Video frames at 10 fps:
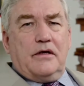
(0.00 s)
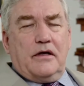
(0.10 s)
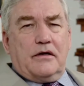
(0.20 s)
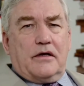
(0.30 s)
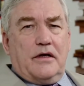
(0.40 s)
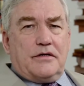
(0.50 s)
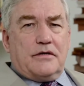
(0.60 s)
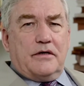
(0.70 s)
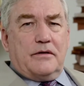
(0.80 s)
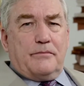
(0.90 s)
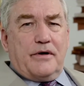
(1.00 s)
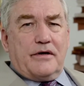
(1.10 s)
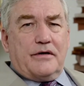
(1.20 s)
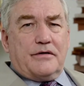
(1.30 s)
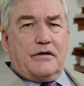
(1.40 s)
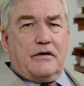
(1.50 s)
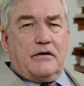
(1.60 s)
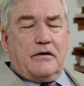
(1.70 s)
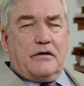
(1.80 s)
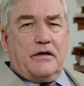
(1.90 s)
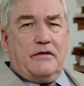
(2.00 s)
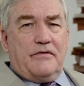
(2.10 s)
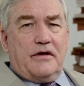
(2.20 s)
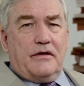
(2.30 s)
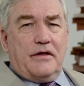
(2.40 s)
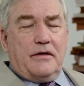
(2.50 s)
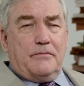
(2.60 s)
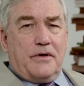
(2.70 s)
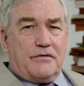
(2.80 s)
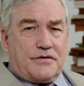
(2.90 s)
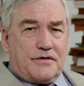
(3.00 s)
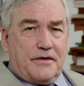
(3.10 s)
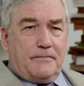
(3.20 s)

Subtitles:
and occasionally the British, and even in the most